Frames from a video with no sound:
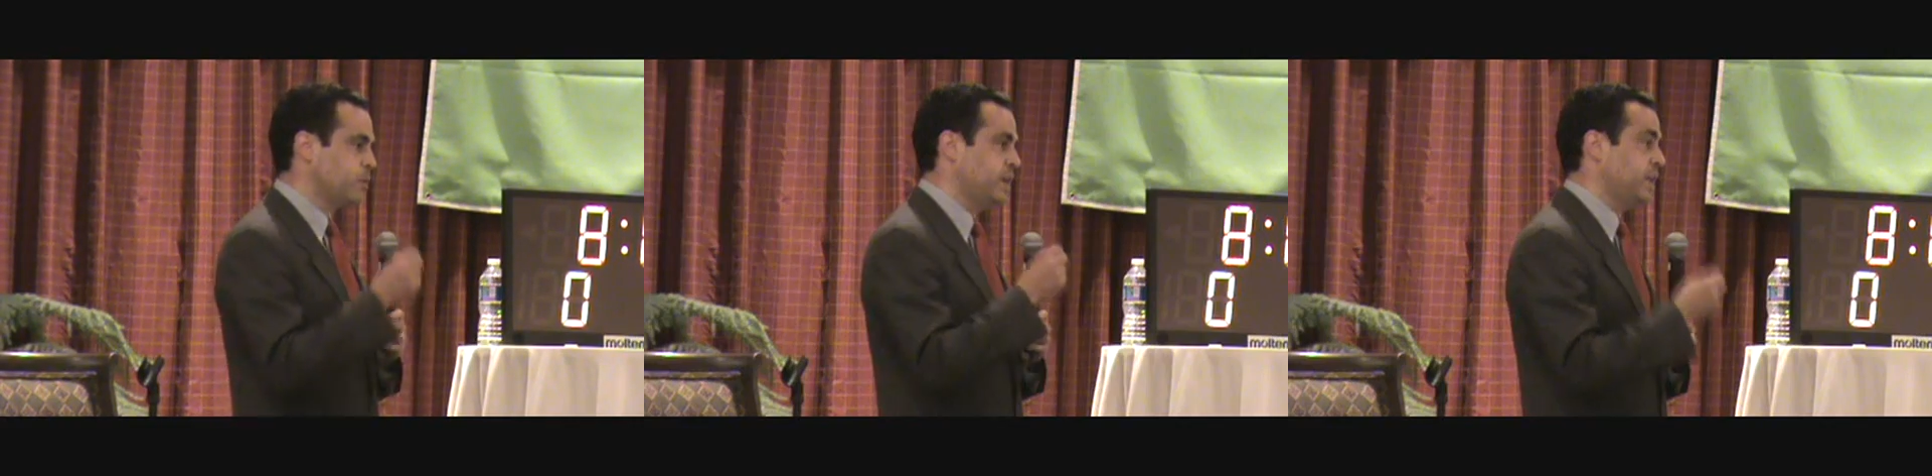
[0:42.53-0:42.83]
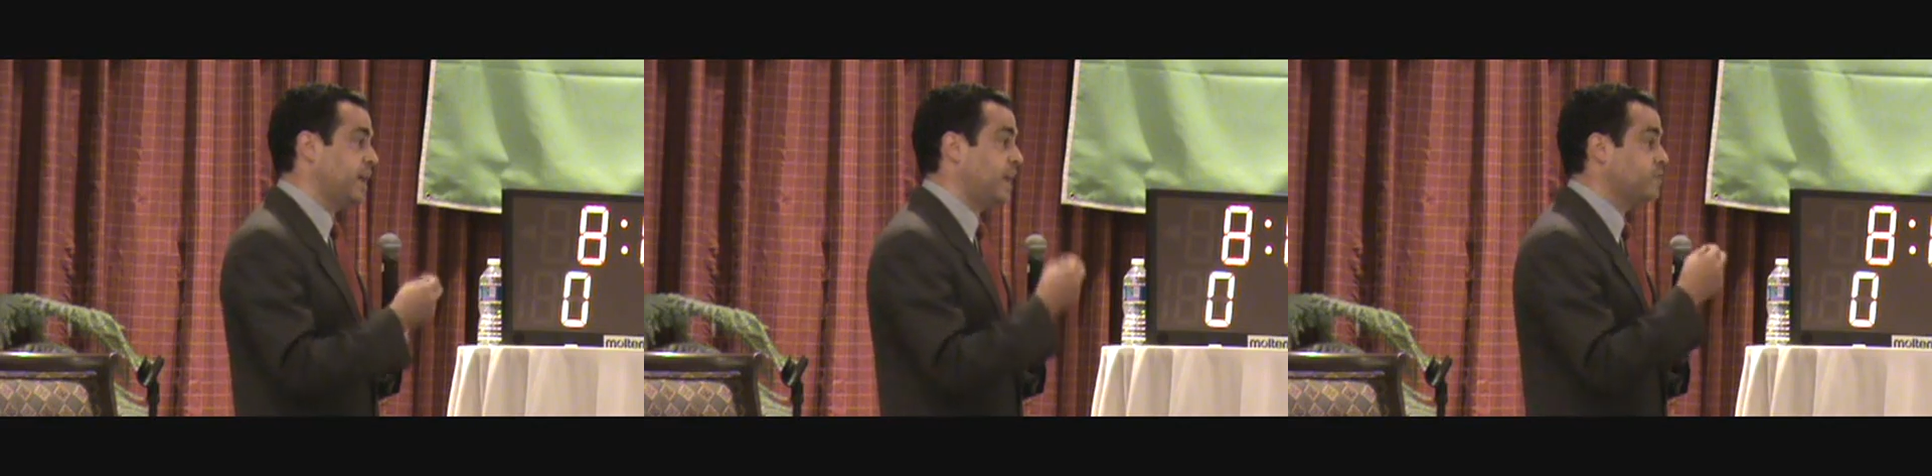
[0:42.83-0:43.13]
We
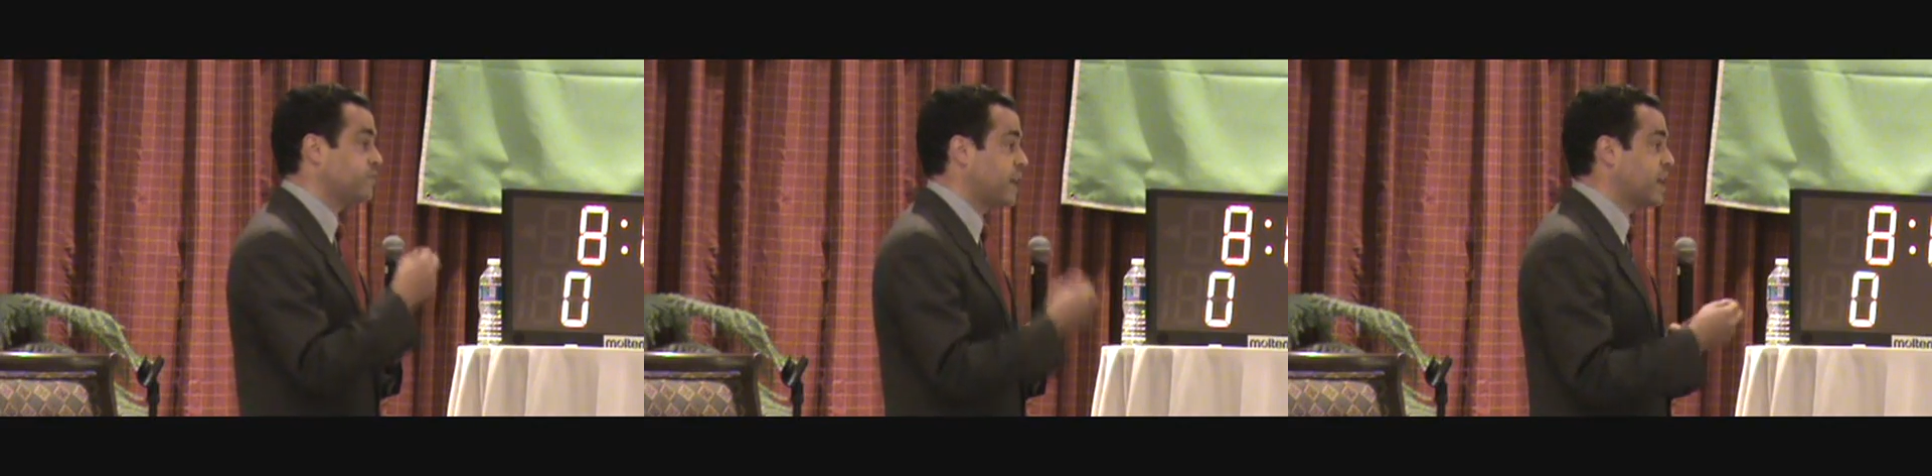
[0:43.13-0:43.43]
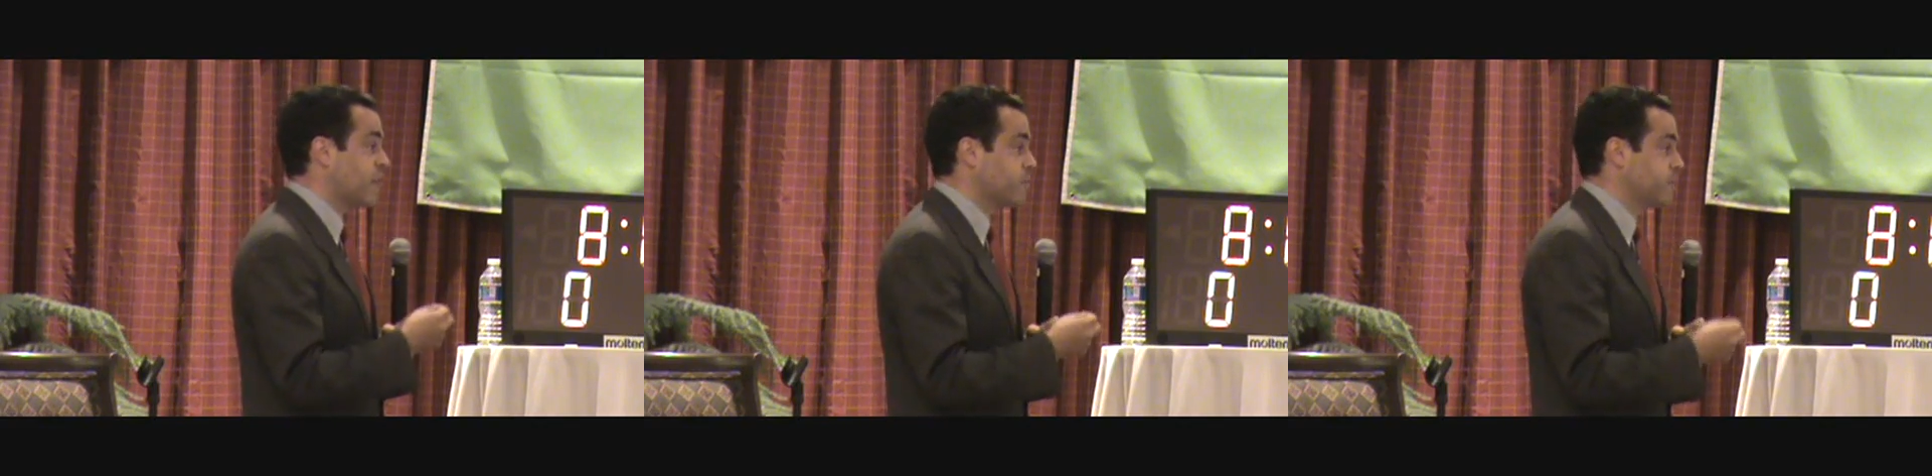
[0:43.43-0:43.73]
need a
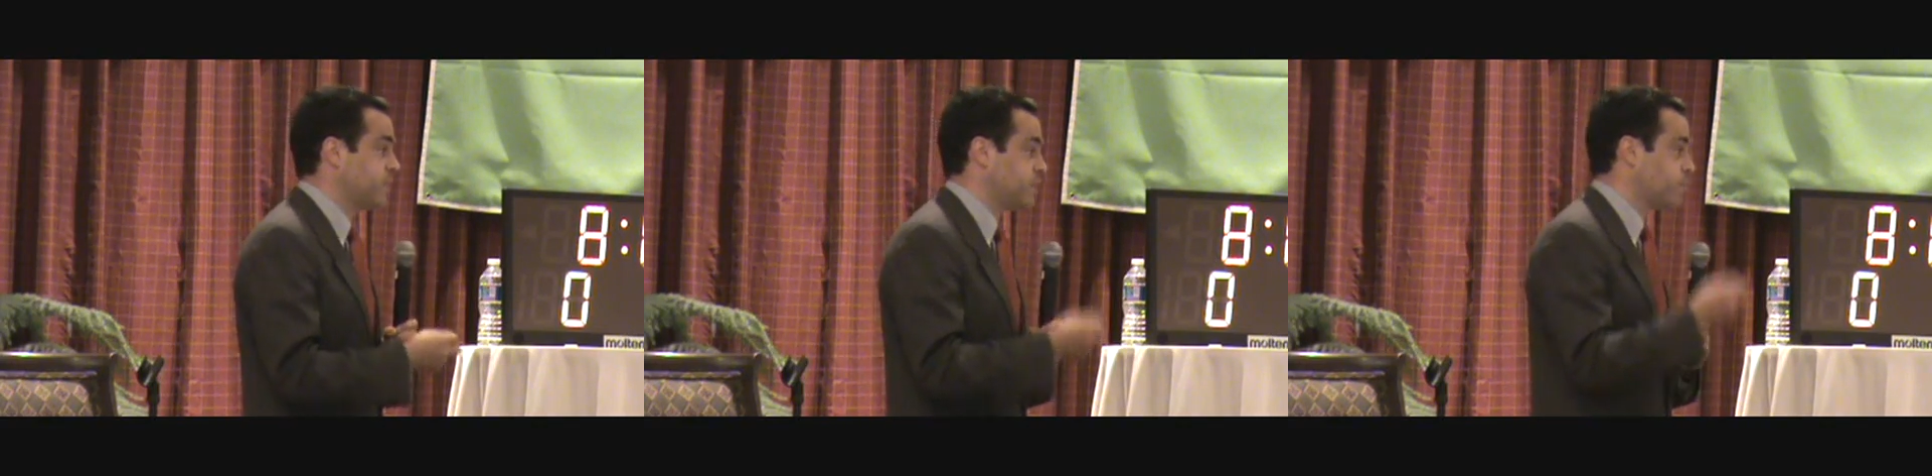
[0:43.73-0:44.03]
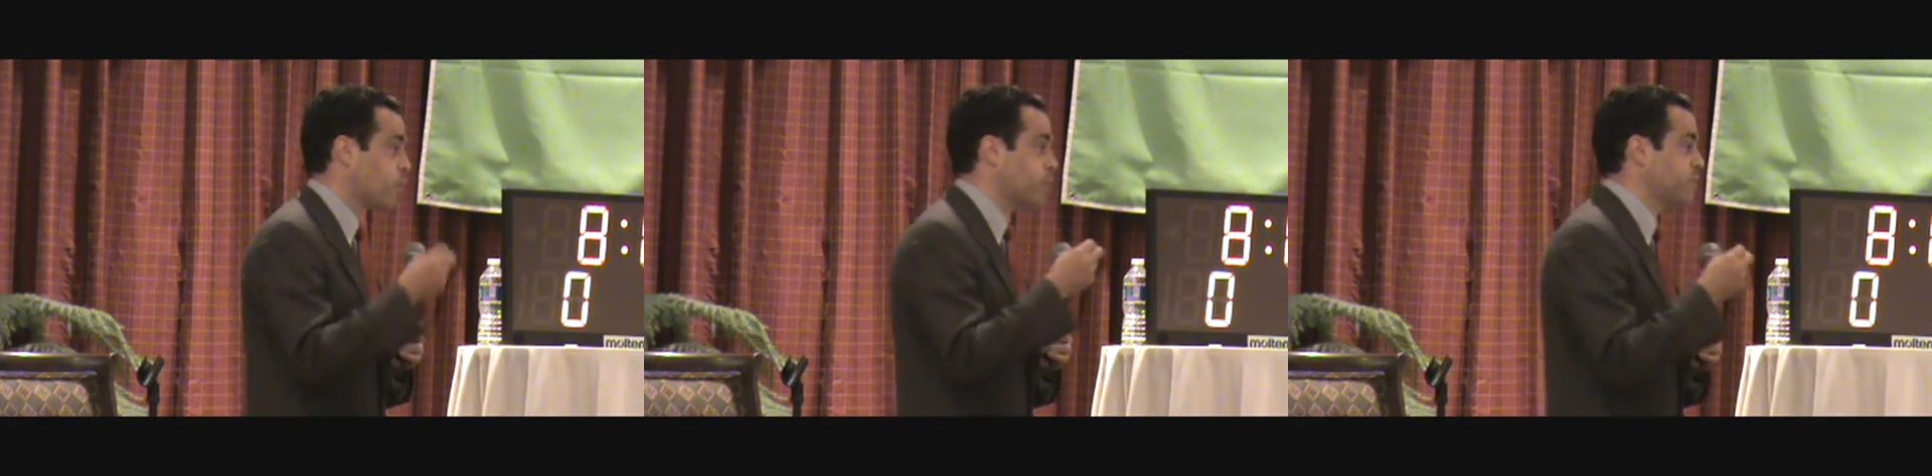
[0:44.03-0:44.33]
state government that
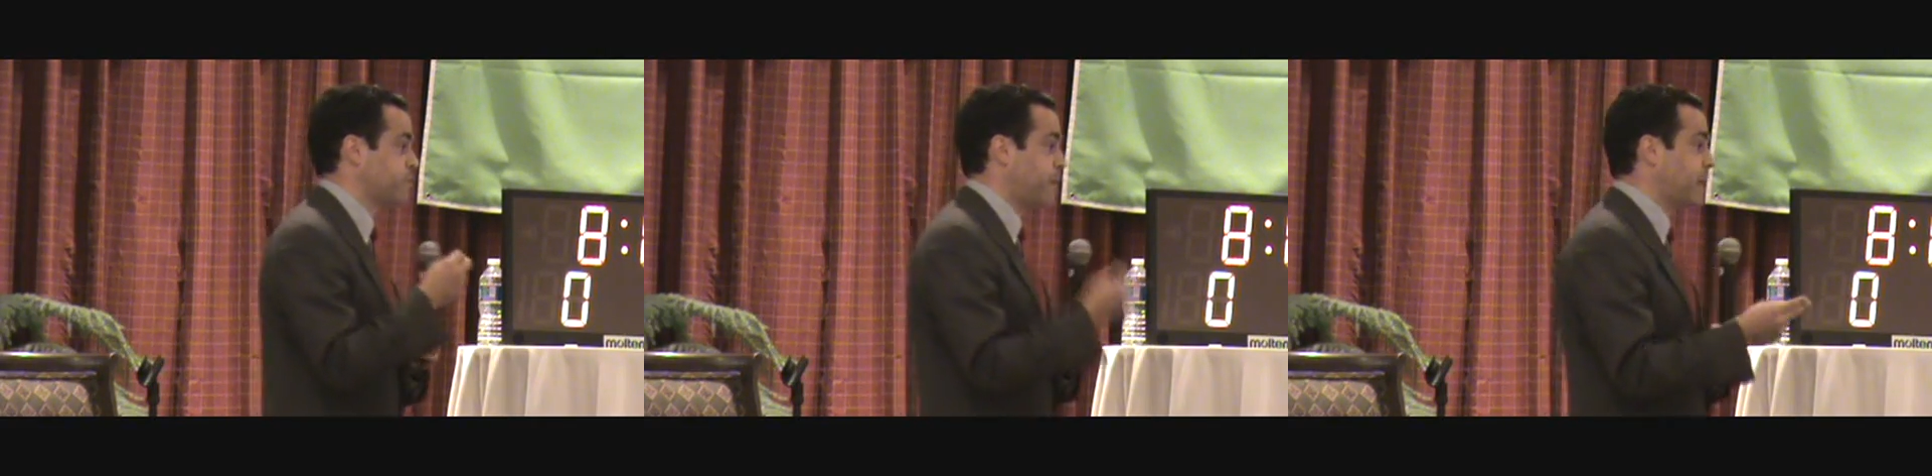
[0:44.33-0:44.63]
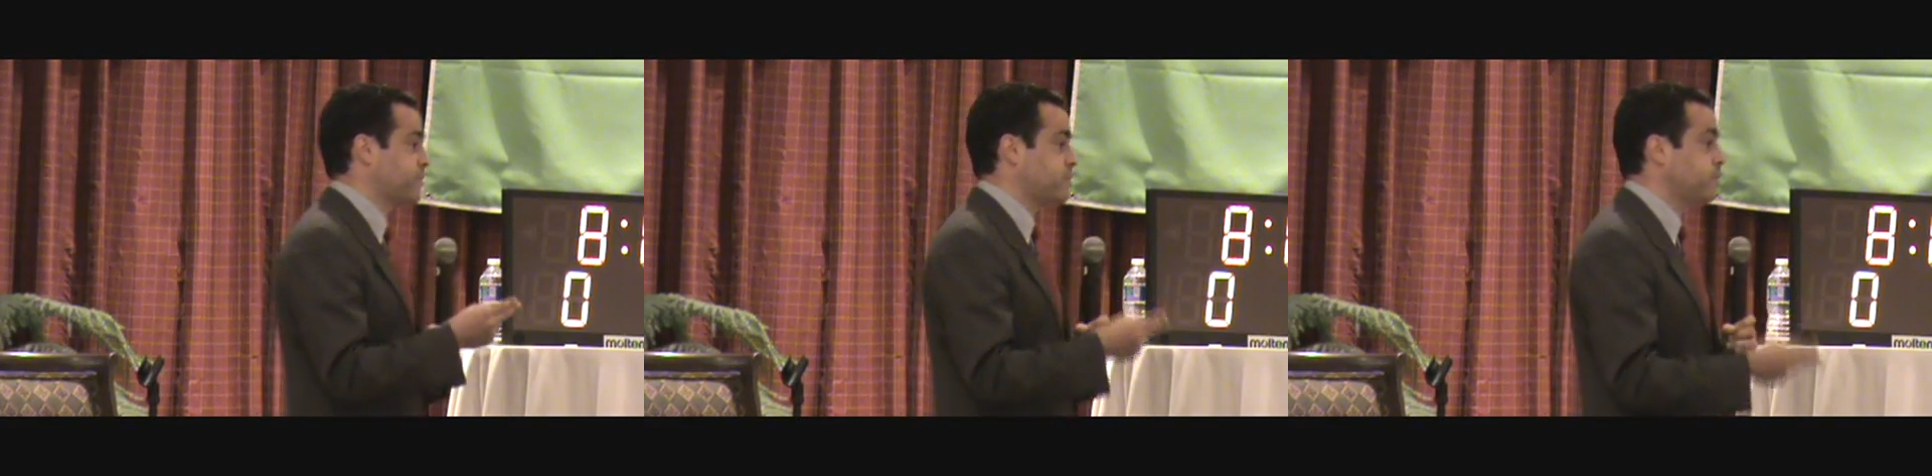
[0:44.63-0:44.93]
is more
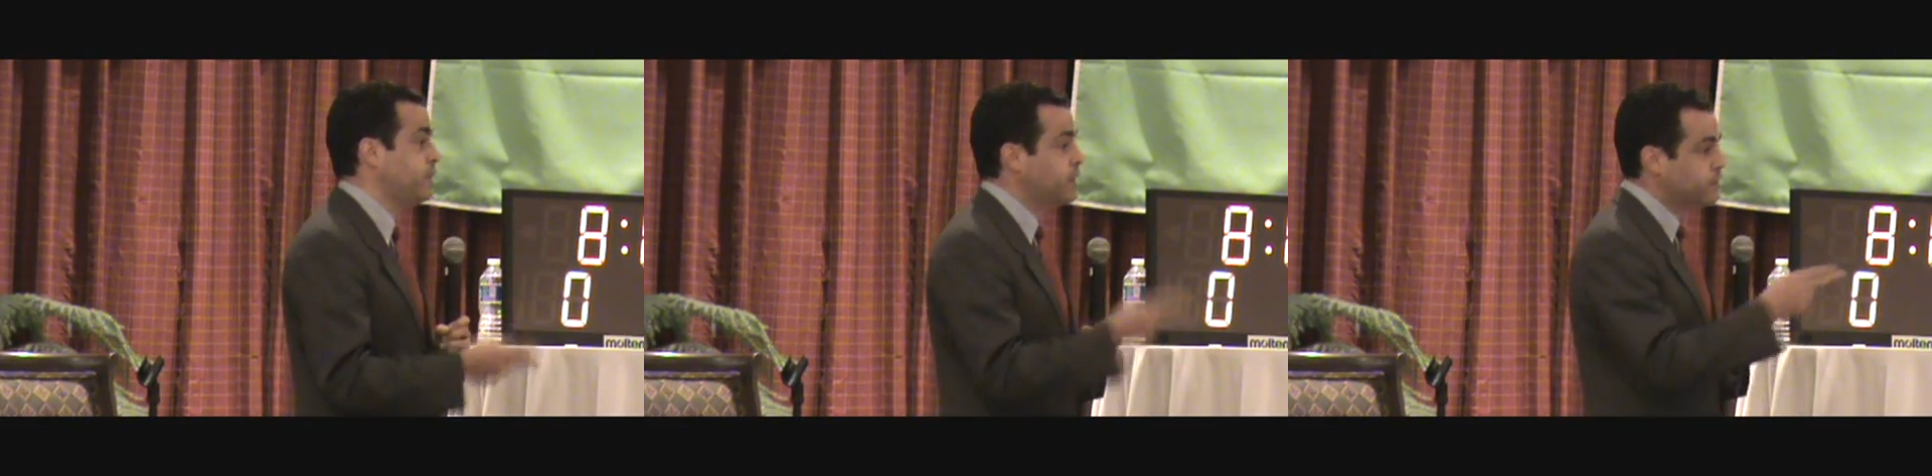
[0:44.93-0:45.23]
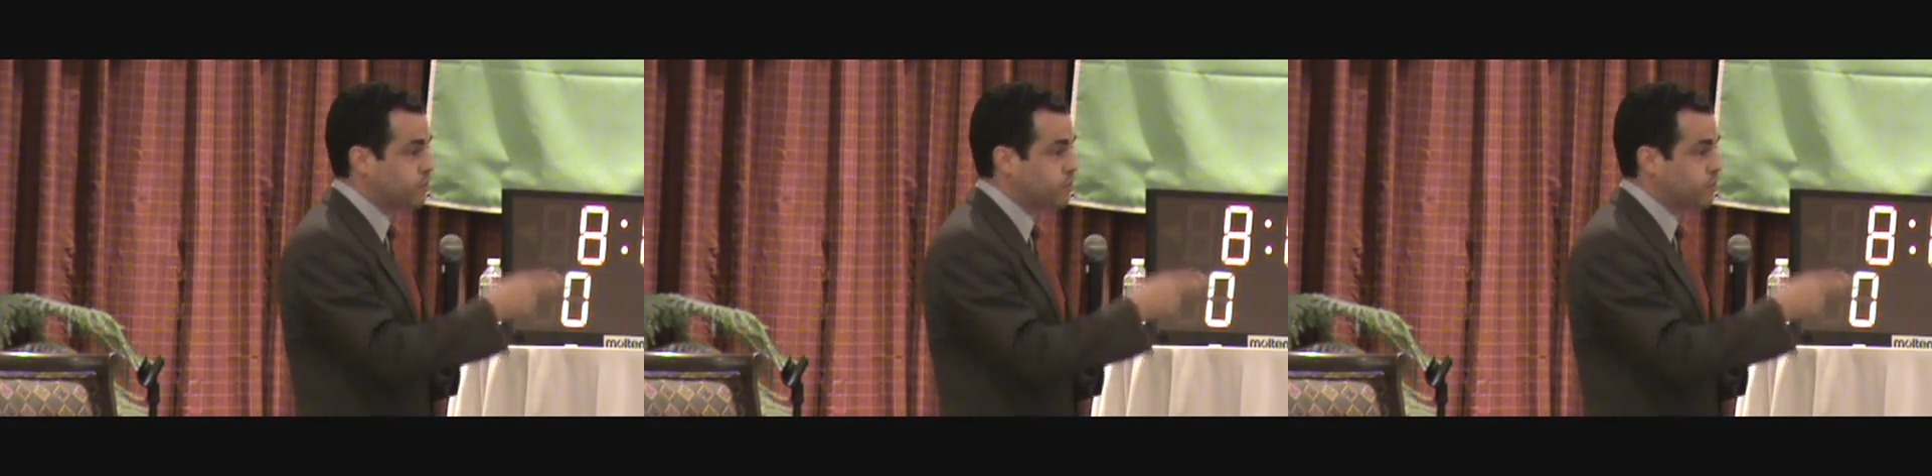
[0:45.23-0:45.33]
responsive,